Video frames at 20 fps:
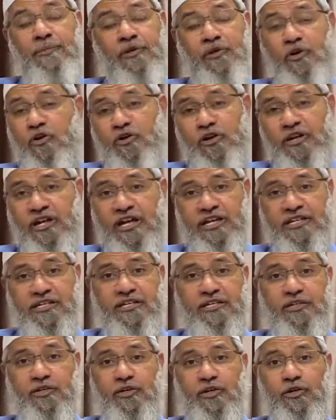people
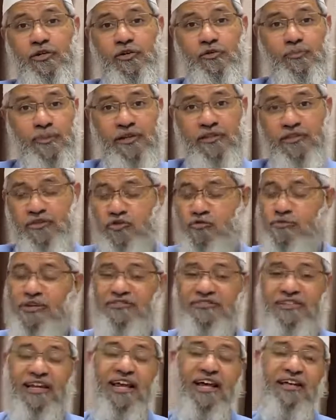congregation to pray the
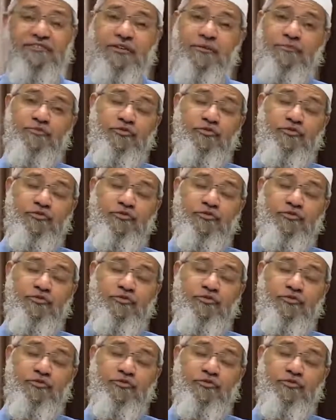juma salah.